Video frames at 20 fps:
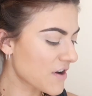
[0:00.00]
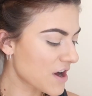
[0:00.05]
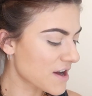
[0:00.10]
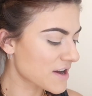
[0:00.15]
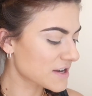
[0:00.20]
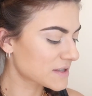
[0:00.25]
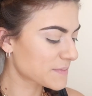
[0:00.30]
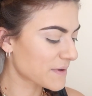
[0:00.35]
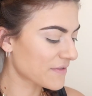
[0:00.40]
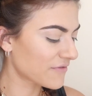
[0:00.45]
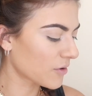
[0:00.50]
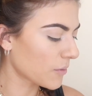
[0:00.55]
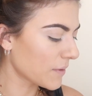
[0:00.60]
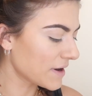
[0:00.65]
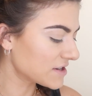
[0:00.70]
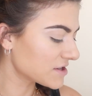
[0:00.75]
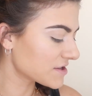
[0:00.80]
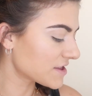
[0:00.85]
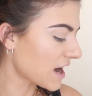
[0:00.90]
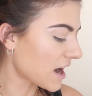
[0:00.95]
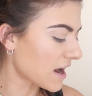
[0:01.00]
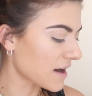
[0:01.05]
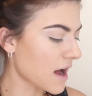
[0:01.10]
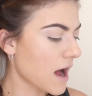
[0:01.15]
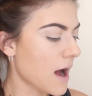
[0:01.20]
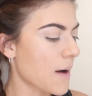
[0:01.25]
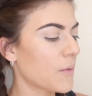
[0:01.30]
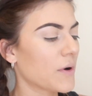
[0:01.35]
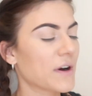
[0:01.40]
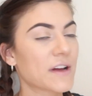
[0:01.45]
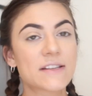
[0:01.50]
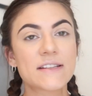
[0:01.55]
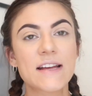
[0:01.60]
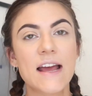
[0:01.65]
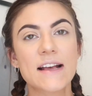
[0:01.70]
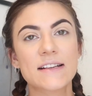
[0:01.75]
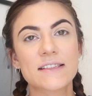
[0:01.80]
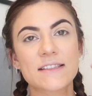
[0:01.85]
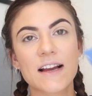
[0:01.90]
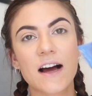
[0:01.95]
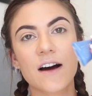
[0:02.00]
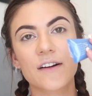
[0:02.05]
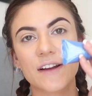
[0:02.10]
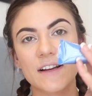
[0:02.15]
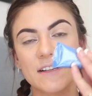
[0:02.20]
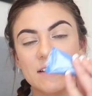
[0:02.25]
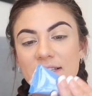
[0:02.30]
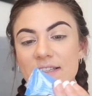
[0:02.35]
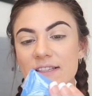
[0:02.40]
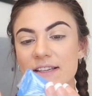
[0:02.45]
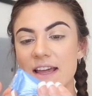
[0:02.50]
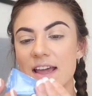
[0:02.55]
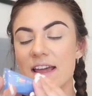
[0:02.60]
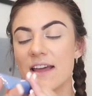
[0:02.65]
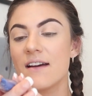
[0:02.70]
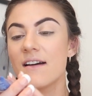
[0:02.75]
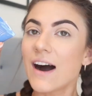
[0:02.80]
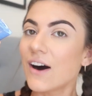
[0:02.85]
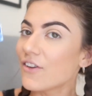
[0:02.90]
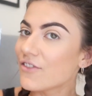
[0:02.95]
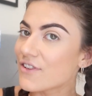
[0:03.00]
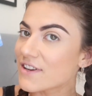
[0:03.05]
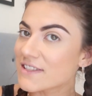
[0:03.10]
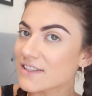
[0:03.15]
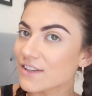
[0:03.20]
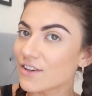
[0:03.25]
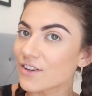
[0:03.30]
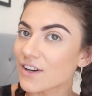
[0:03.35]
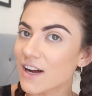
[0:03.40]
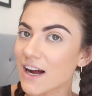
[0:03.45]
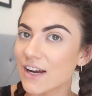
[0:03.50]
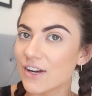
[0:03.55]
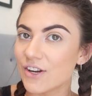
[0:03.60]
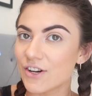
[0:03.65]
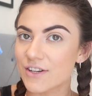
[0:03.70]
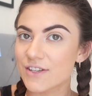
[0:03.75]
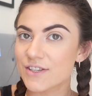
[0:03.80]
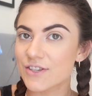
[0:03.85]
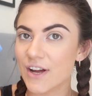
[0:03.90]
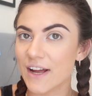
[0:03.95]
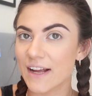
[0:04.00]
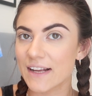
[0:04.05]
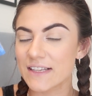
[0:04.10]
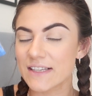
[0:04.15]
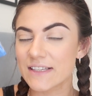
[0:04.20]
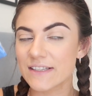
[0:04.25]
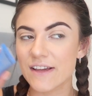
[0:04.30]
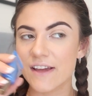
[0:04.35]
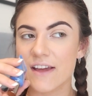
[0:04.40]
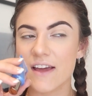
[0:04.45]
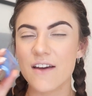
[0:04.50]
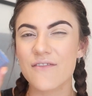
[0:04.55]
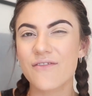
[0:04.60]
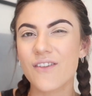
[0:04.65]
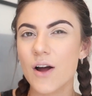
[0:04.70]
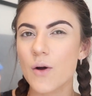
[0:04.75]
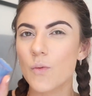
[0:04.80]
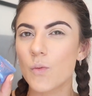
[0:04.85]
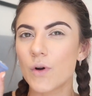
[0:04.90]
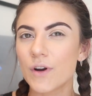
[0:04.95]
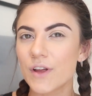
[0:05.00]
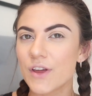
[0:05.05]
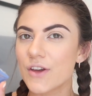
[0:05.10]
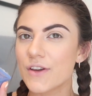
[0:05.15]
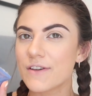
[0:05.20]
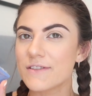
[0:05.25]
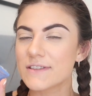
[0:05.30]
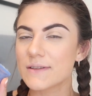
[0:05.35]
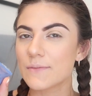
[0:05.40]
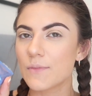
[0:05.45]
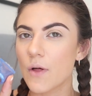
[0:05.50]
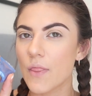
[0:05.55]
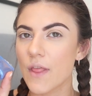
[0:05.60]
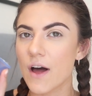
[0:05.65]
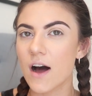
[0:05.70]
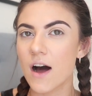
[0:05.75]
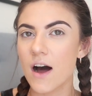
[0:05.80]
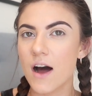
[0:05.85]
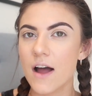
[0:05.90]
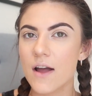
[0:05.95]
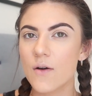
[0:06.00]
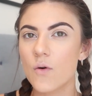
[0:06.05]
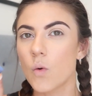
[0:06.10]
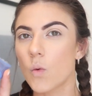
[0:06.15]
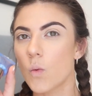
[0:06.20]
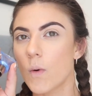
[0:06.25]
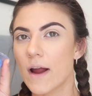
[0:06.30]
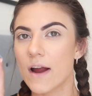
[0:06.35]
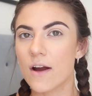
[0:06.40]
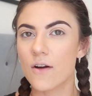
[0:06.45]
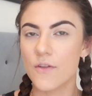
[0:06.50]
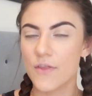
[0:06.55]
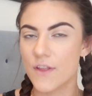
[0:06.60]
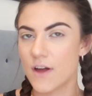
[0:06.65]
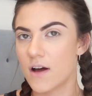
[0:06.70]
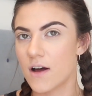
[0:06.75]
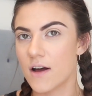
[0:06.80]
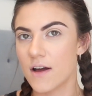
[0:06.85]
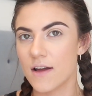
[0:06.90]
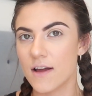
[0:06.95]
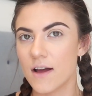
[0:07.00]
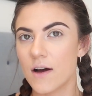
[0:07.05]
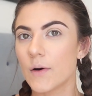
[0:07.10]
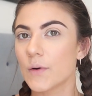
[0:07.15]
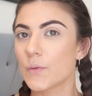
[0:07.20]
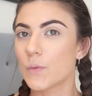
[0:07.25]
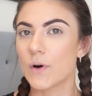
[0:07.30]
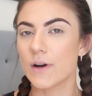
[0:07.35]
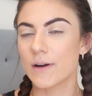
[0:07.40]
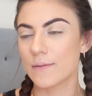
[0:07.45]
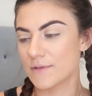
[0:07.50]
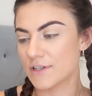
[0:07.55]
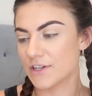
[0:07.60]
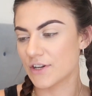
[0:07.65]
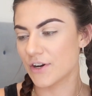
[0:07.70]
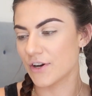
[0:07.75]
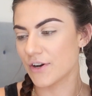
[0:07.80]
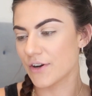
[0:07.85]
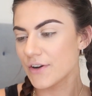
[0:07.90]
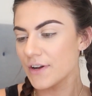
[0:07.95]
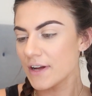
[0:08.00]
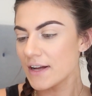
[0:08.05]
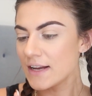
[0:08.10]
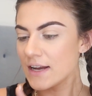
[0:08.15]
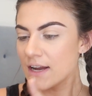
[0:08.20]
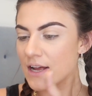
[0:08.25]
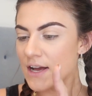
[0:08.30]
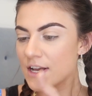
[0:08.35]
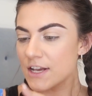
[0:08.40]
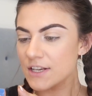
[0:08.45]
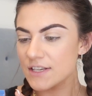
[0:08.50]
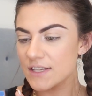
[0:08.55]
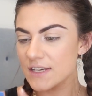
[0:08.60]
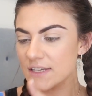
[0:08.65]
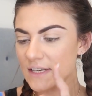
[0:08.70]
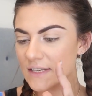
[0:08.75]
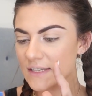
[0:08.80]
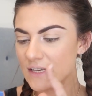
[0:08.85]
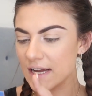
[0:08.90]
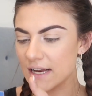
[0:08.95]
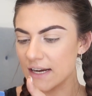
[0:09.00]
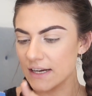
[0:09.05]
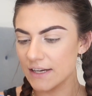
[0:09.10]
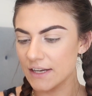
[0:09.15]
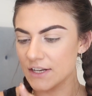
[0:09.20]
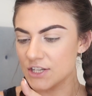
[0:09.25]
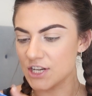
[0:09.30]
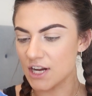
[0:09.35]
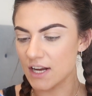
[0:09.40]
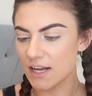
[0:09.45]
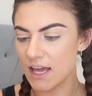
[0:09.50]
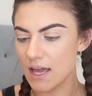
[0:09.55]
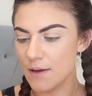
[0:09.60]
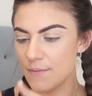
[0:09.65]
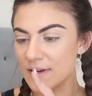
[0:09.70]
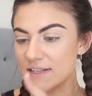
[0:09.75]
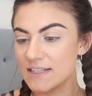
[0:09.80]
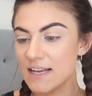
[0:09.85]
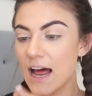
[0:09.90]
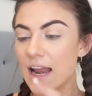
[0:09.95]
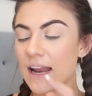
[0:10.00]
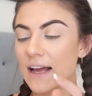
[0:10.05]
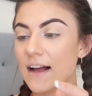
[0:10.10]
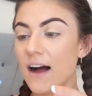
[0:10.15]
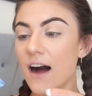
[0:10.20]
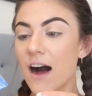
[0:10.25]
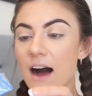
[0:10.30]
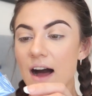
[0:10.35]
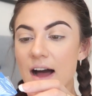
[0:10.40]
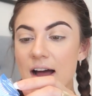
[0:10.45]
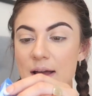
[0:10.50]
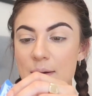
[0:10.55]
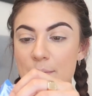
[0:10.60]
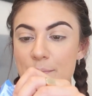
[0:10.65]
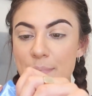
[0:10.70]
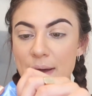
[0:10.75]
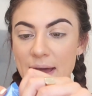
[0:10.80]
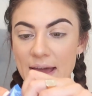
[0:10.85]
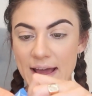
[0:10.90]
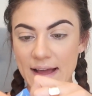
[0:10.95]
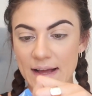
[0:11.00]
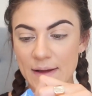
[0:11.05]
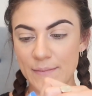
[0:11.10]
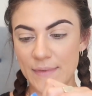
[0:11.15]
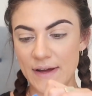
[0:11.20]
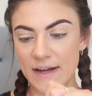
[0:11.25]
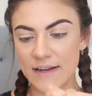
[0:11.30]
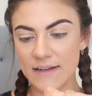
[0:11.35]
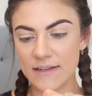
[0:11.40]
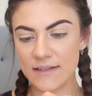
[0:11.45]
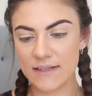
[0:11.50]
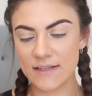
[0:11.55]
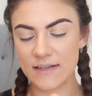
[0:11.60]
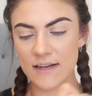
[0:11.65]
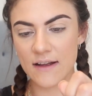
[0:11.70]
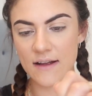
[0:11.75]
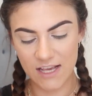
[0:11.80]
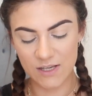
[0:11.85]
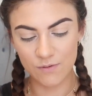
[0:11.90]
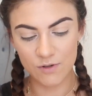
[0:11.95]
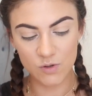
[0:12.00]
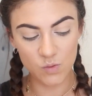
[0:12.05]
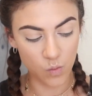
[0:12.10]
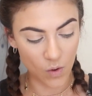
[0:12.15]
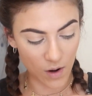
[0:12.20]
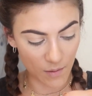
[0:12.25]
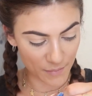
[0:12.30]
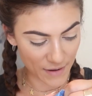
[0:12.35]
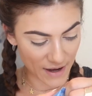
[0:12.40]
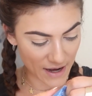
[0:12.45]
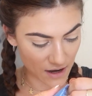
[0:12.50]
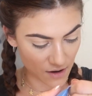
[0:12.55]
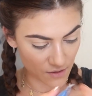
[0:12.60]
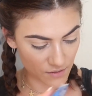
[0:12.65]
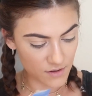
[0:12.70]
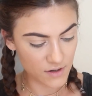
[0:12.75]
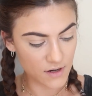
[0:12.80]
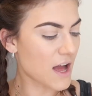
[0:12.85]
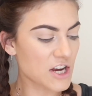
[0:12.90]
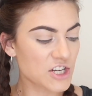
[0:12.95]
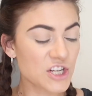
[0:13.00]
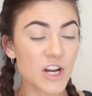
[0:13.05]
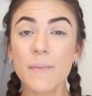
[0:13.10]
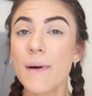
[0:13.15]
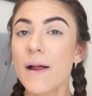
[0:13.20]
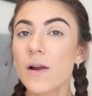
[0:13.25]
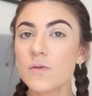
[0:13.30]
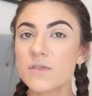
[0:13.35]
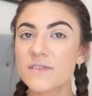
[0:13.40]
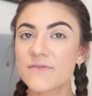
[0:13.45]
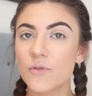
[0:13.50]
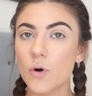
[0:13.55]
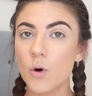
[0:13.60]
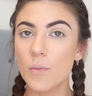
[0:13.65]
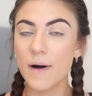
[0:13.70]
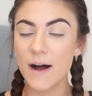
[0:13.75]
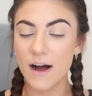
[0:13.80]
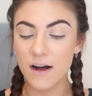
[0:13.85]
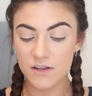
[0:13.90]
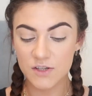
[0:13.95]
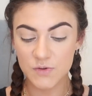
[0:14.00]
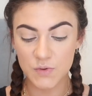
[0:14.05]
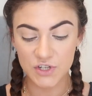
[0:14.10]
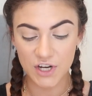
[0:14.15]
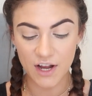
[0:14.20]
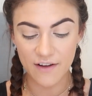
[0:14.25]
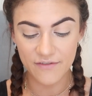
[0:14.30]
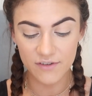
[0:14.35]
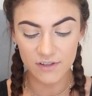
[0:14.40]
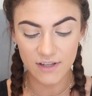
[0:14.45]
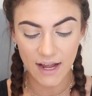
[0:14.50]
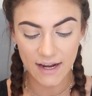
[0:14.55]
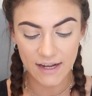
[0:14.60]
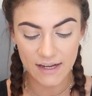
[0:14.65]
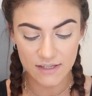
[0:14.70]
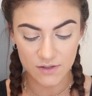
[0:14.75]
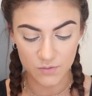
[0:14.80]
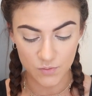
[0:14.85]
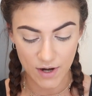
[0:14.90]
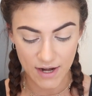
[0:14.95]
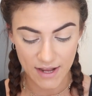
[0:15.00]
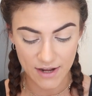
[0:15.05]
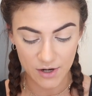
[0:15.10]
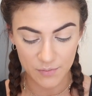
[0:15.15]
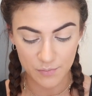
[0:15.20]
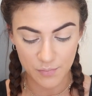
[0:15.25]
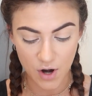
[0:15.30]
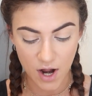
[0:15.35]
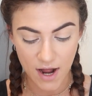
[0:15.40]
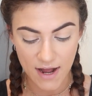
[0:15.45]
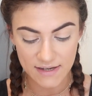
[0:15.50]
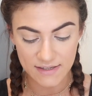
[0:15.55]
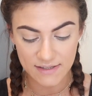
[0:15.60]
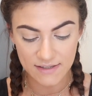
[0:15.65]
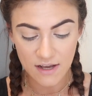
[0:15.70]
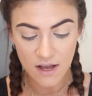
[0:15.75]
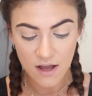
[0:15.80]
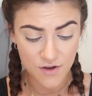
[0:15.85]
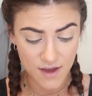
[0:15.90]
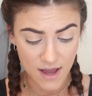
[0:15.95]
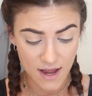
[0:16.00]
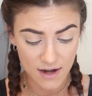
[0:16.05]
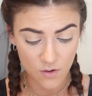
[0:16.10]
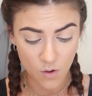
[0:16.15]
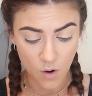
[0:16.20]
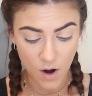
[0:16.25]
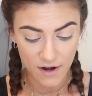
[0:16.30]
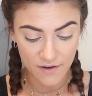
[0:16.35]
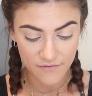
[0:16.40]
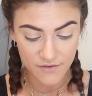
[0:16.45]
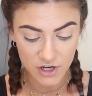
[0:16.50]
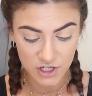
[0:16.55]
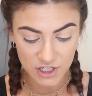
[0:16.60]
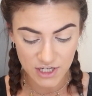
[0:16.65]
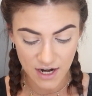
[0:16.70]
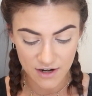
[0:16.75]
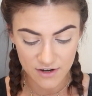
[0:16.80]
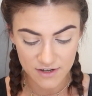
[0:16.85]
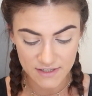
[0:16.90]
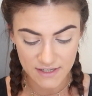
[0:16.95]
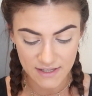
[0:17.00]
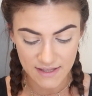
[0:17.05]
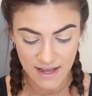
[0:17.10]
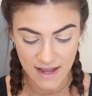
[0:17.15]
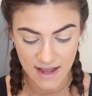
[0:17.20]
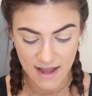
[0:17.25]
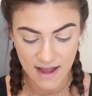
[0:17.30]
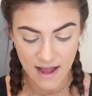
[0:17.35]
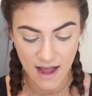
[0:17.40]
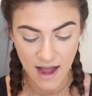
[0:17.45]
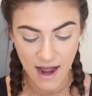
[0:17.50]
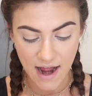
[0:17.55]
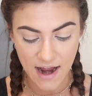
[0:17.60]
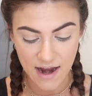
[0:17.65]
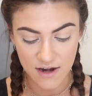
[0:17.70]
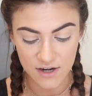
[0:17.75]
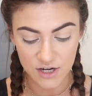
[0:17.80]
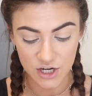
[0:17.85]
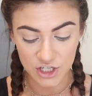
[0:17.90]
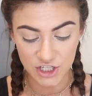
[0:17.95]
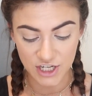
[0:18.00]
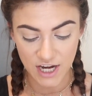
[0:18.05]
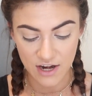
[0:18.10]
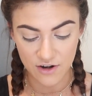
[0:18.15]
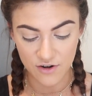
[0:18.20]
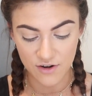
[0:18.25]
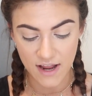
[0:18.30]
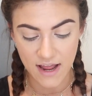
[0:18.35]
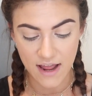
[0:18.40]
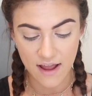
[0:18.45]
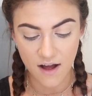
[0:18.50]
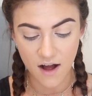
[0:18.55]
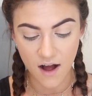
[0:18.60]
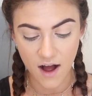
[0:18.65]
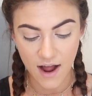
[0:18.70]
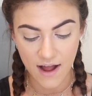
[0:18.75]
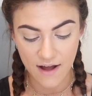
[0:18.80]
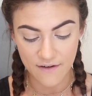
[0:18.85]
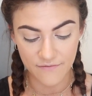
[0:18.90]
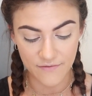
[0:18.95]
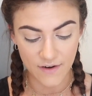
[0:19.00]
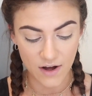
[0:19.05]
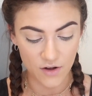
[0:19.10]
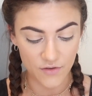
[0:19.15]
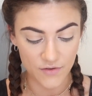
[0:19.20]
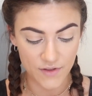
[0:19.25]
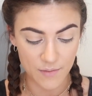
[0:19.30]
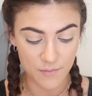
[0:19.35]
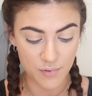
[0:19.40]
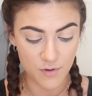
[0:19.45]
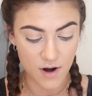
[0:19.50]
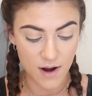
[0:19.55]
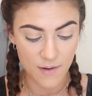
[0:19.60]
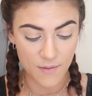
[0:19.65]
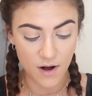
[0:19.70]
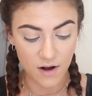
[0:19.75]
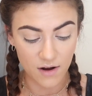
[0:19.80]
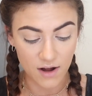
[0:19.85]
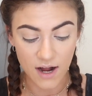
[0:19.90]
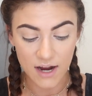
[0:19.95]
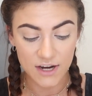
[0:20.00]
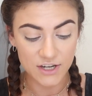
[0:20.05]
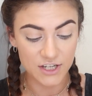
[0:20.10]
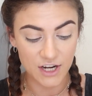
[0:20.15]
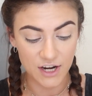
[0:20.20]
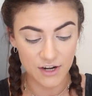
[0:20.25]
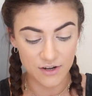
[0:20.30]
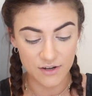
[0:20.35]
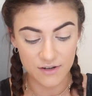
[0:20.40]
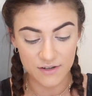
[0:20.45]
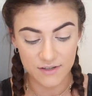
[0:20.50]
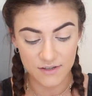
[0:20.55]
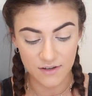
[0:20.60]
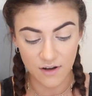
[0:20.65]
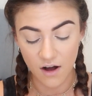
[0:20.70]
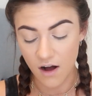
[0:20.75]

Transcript: First, before we do that, I want to test out and see how this little guy looks so I can see if I want to use him on the eye or where on the eye I would want him to go. So this is a Glitter Junkie Metallic Eye Pigment. This was one pound. Eyeshadow palette was four pounds, which I feel like is a really good price. You get quite a few shadows in there and generally I have found that Primark eyeshadows